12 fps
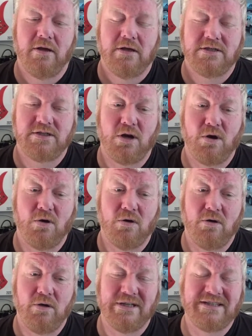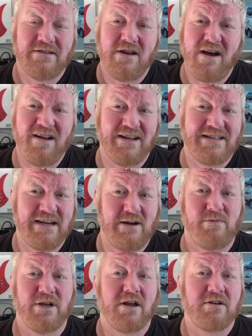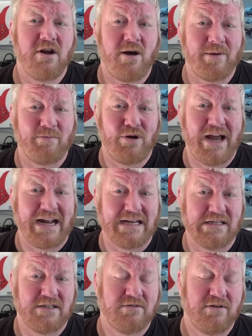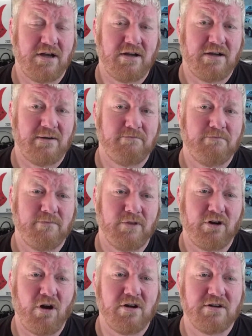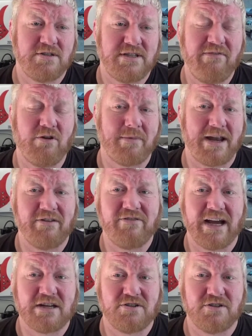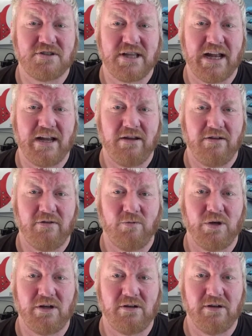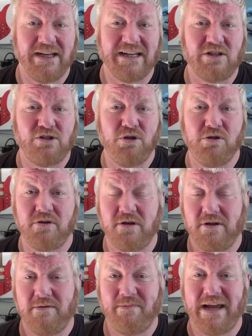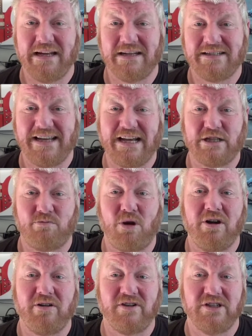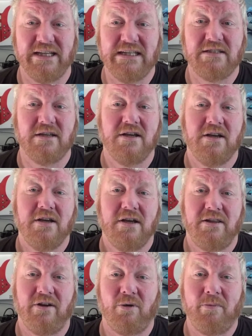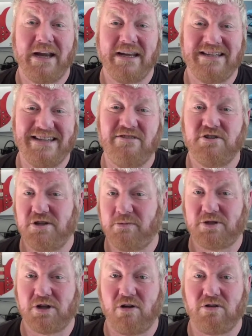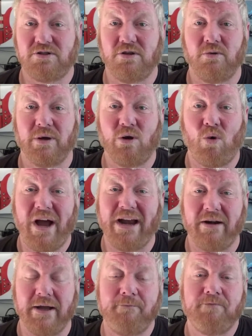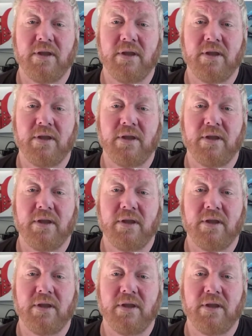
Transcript: So it's not a terribly uncommon practice. Um, there are several manufacturers that will include maintenance as part of a lease. There are many dealerships that also require it.